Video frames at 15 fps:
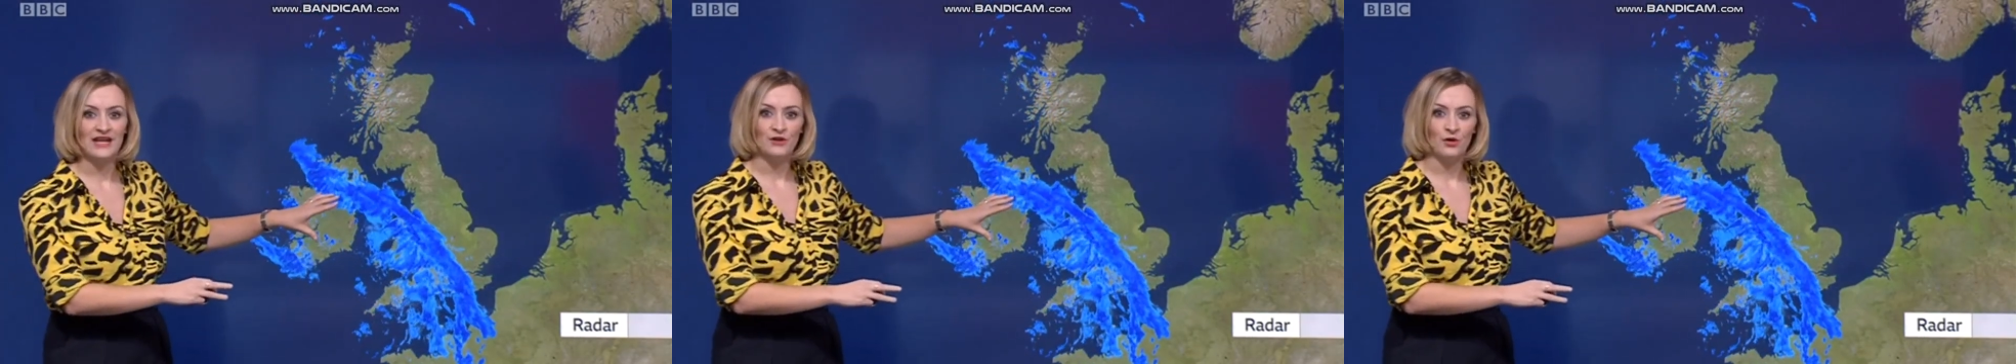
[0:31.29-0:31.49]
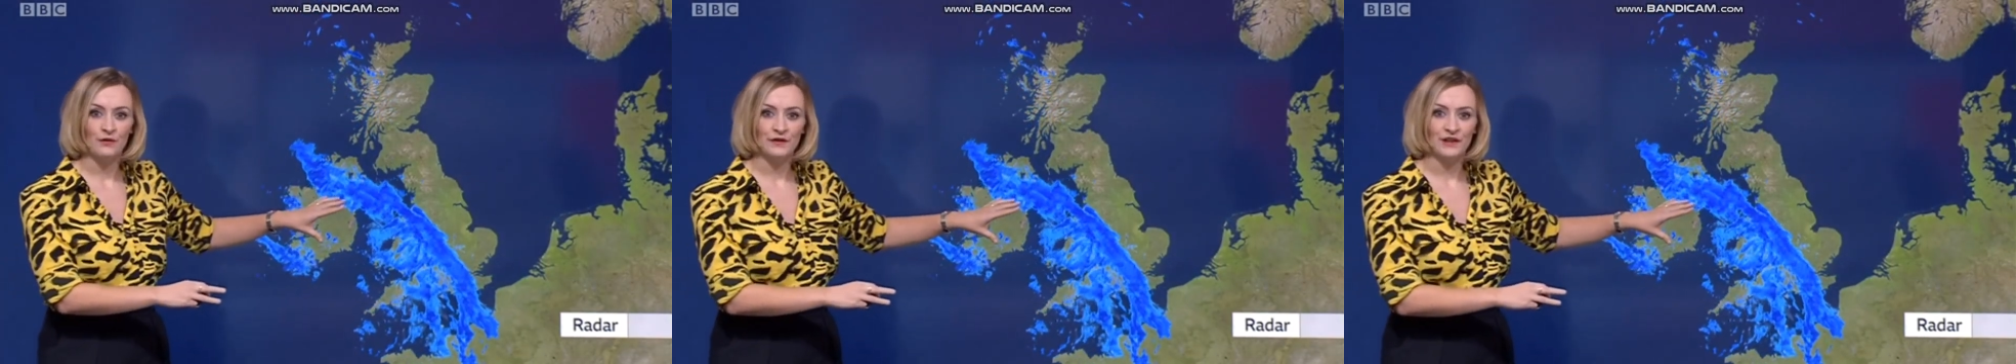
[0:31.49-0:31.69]

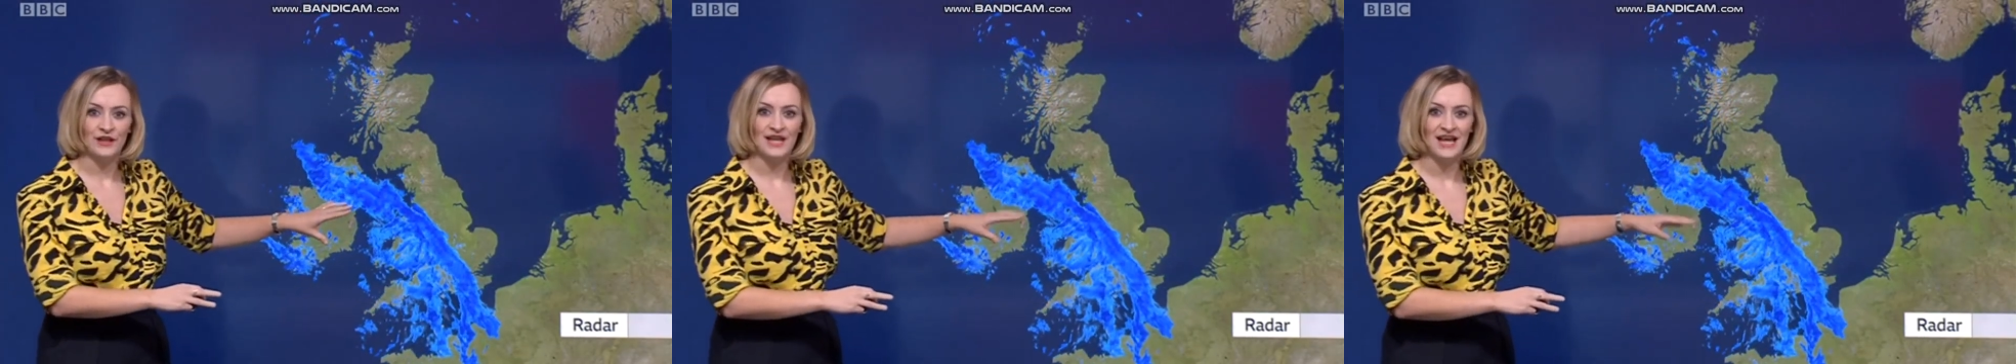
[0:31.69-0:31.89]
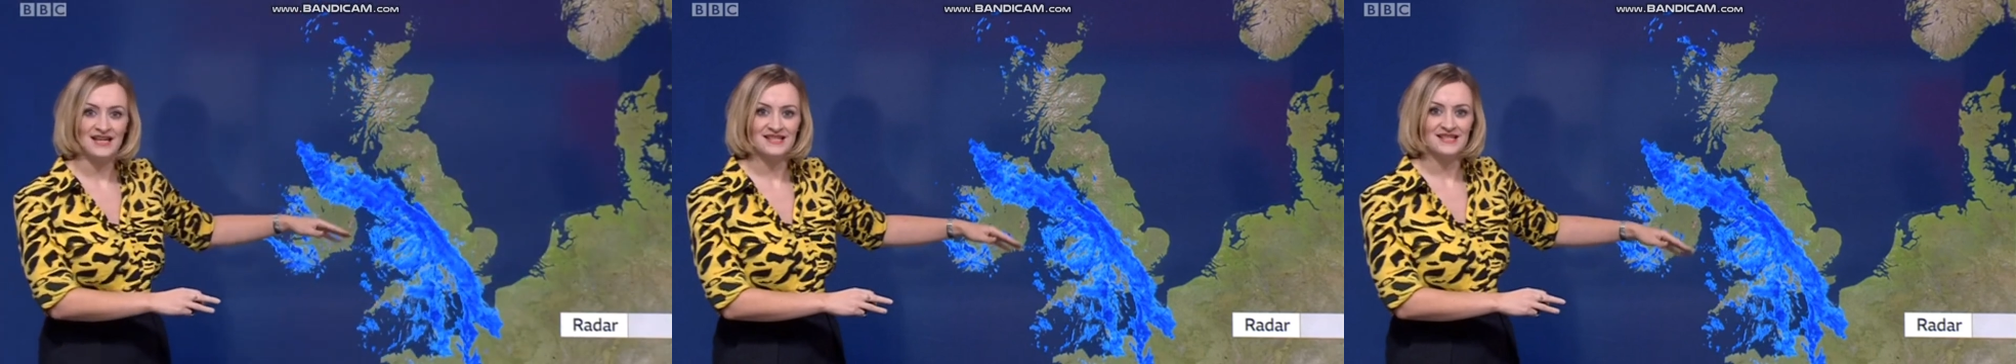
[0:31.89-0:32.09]
in over the
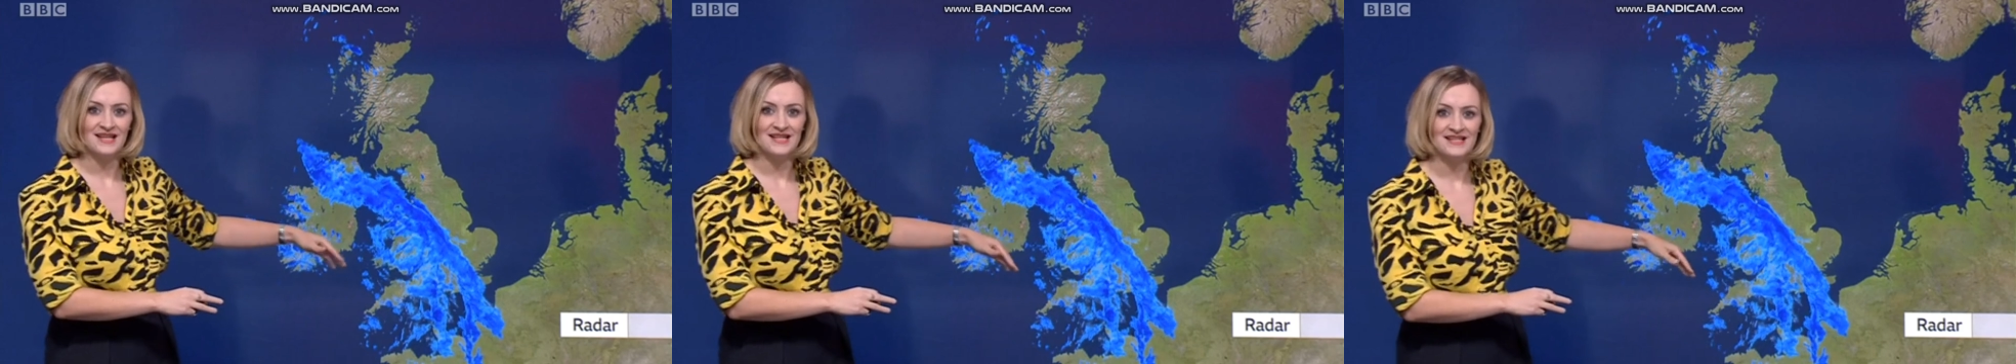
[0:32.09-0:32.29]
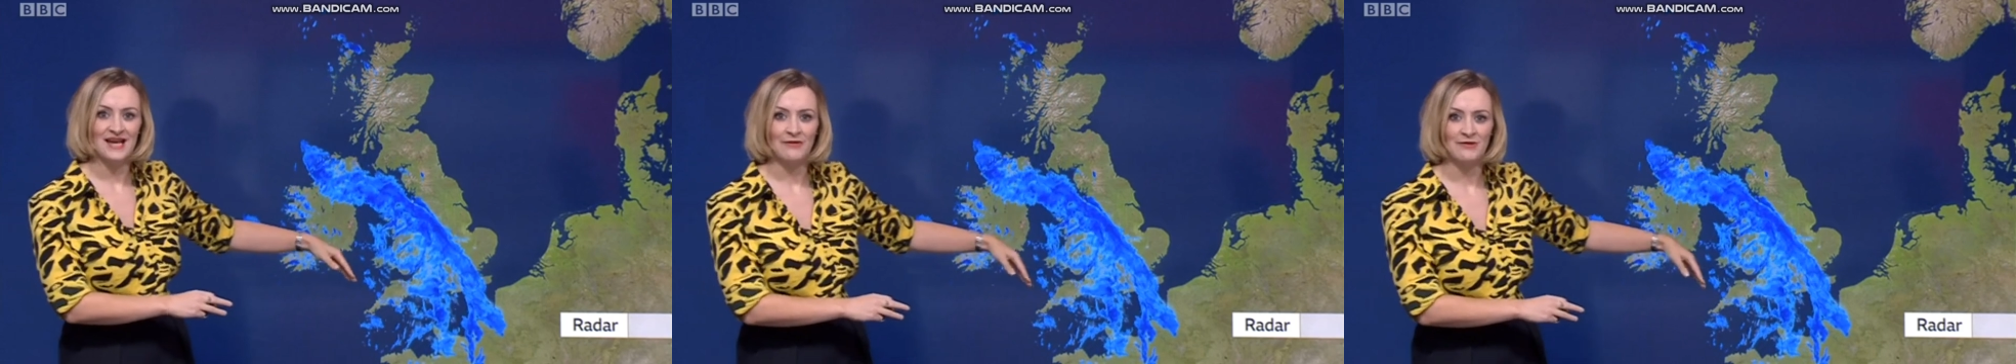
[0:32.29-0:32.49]
last
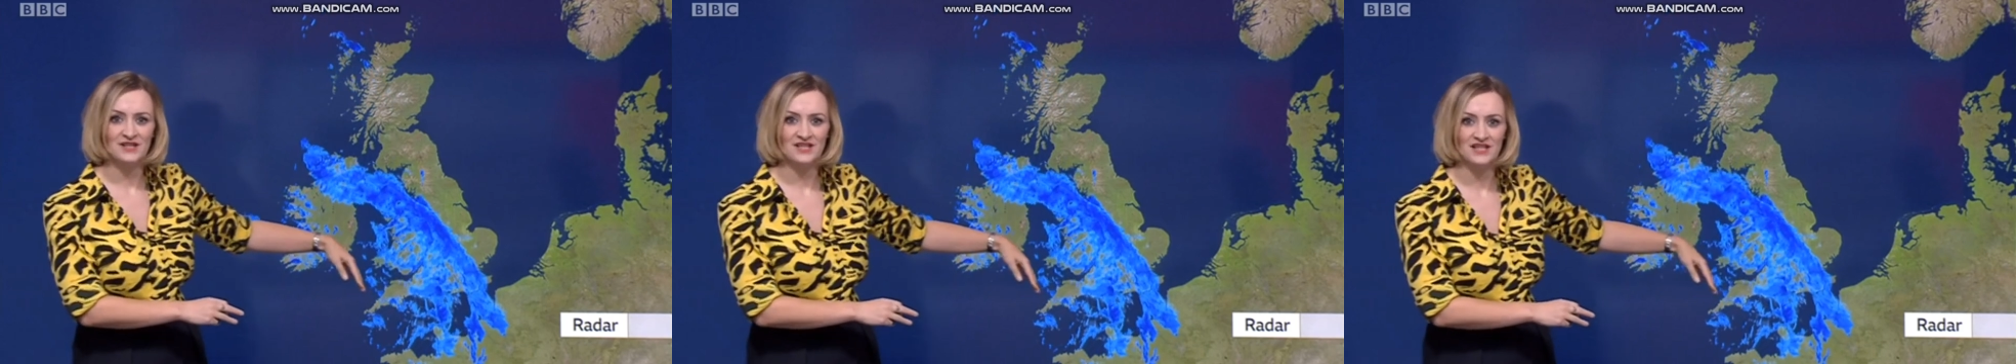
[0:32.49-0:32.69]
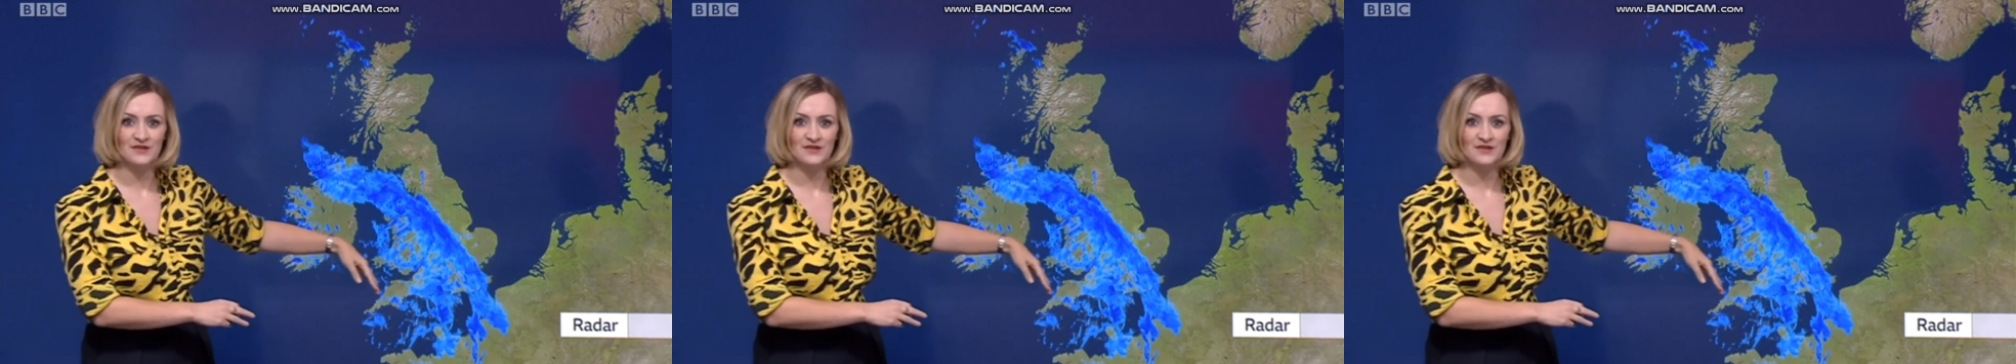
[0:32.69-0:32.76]
six hours.